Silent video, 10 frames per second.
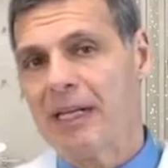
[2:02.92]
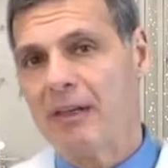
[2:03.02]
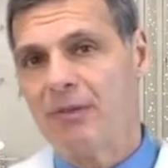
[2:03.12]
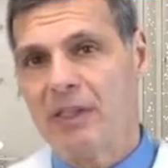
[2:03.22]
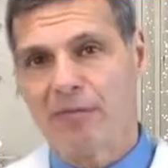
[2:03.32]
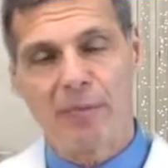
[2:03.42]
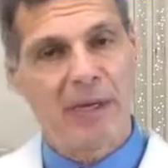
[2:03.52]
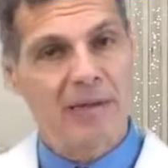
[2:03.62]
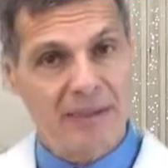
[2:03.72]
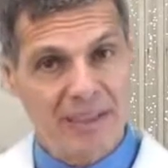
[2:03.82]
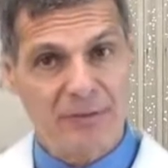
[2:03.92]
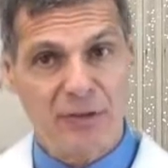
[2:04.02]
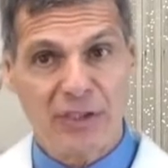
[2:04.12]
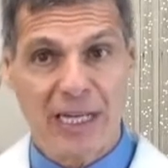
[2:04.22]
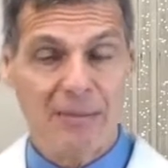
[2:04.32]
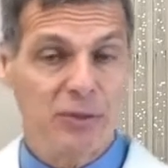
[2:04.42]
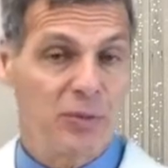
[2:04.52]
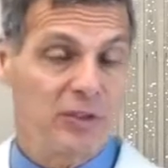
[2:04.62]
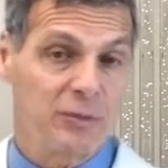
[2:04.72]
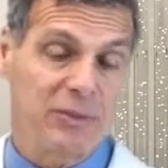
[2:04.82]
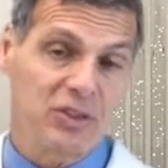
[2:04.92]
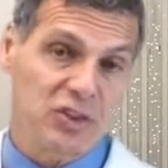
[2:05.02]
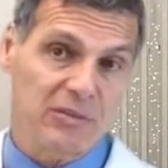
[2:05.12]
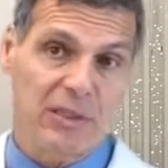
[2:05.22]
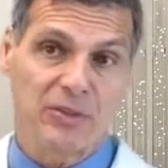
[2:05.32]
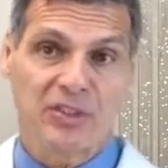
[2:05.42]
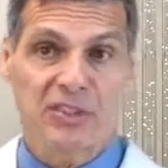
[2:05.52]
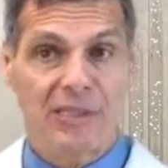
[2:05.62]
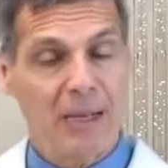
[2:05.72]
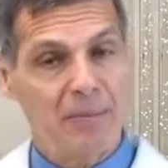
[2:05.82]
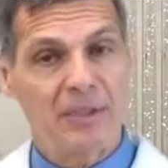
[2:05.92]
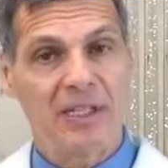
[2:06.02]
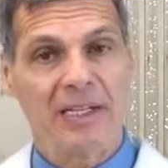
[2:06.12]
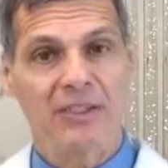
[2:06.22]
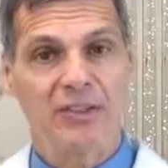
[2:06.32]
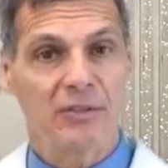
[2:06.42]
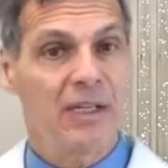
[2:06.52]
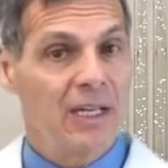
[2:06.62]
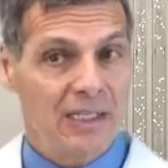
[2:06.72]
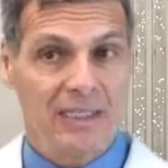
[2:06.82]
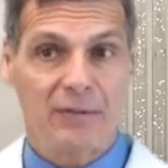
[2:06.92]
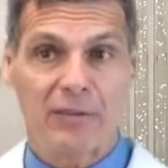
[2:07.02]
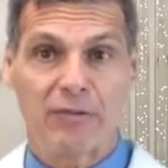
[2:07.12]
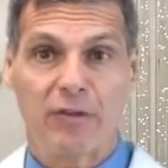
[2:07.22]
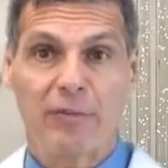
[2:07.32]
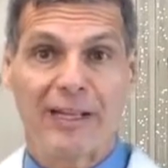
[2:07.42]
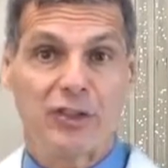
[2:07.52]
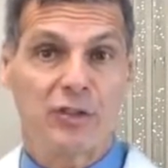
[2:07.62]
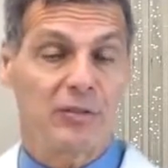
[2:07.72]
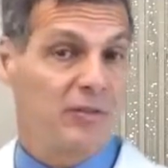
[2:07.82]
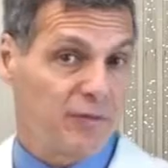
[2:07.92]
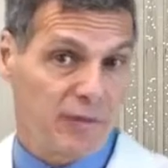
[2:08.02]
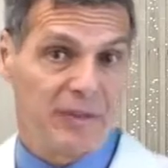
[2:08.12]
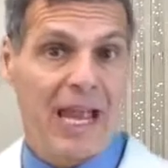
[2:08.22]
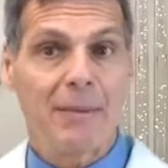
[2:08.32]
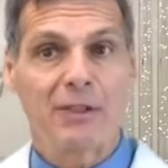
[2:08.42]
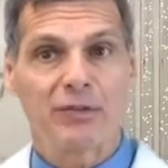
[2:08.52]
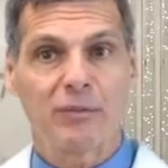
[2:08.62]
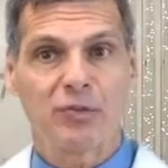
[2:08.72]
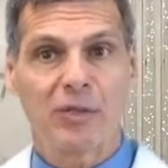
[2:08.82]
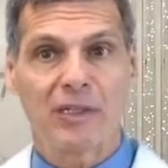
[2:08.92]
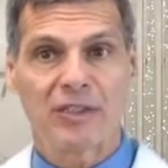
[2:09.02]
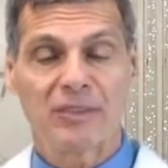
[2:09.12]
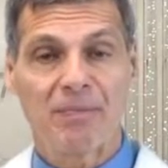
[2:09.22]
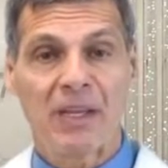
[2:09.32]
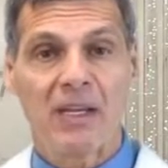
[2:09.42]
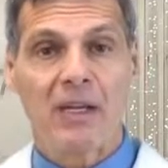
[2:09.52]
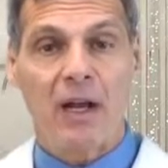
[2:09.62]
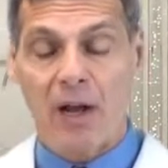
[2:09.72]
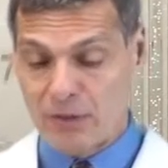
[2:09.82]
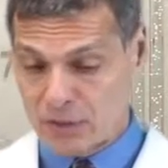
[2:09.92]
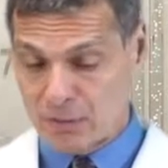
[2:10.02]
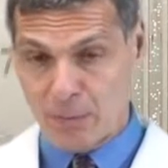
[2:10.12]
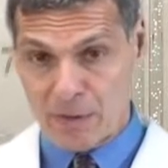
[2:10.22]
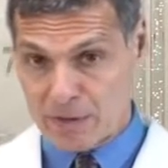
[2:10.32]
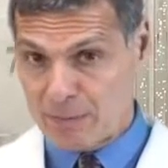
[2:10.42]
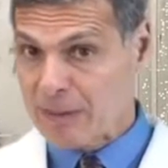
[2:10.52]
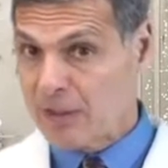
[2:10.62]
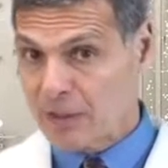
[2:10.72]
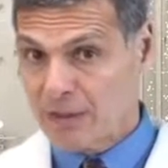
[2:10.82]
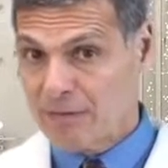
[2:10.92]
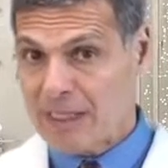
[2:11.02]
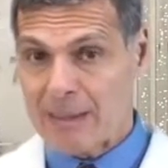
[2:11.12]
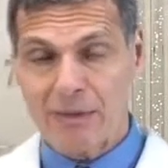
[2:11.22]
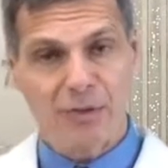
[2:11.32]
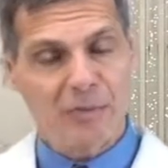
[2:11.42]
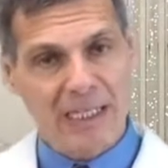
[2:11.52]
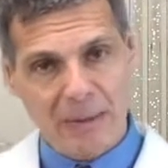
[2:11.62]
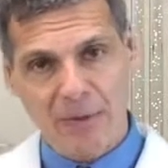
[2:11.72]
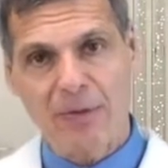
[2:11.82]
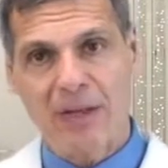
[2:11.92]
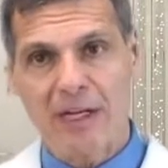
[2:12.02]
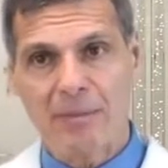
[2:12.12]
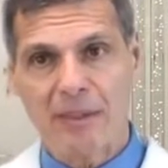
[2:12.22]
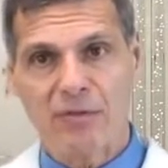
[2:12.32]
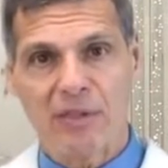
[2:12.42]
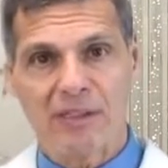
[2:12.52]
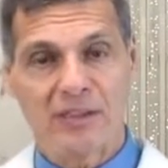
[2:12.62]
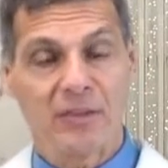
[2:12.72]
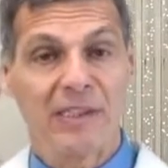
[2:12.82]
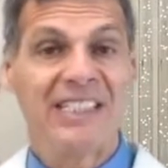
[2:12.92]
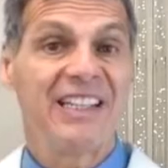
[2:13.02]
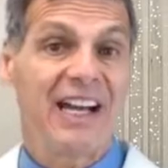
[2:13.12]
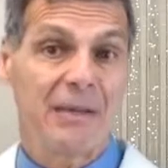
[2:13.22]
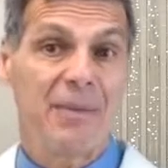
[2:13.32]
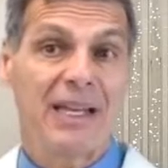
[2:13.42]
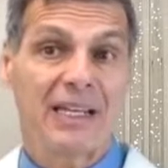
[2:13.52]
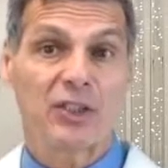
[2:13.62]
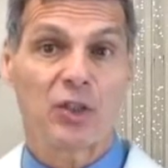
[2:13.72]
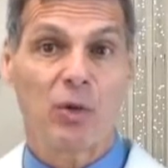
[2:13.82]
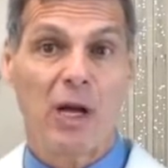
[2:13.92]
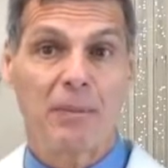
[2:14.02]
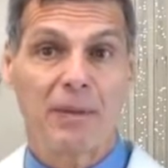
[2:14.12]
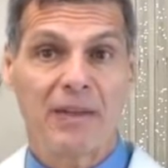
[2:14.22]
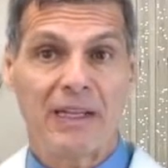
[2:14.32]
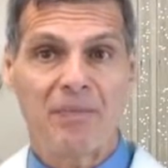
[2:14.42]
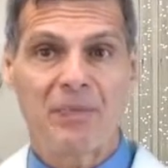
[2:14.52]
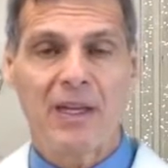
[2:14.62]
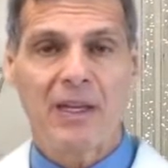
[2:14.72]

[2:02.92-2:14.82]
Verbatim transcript: to be helpful in repairing liver damage where there's been cirrhosis or hepatitis or liver inflammation or damage from drugs. Also, where there's been nerve damage from chemotherapy drugs or in diabetic neuropathy.